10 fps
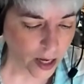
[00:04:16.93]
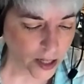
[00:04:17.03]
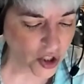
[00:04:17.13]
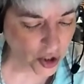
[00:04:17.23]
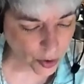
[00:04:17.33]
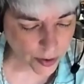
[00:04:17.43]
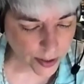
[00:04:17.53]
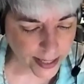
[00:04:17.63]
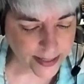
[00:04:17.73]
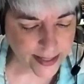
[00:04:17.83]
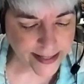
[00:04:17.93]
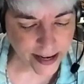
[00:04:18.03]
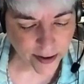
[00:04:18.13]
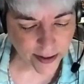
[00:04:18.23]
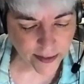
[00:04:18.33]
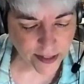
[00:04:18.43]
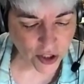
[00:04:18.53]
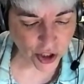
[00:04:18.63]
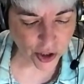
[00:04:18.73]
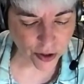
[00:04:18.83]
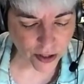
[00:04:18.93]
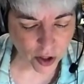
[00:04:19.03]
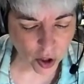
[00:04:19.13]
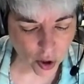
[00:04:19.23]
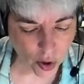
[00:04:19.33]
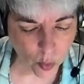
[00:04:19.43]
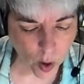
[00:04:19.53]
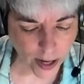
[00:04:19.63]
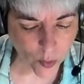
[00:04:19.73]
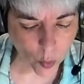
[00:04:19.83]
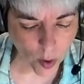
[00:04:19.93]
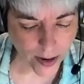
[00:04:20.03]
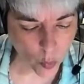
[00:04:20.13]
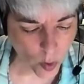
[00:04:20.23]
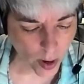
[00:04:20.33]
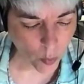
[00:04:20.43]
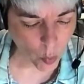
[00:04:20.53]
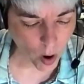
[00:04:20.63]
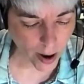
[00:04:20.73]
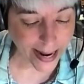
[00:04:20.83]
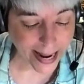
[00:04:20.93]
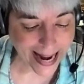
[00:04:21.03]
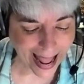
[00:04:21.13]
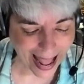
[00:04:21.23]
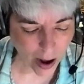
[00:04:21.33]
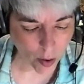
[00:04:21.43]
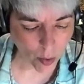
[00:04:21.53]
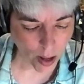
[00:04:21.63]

a story is a narrative concerning the who, what, when, where, why, and how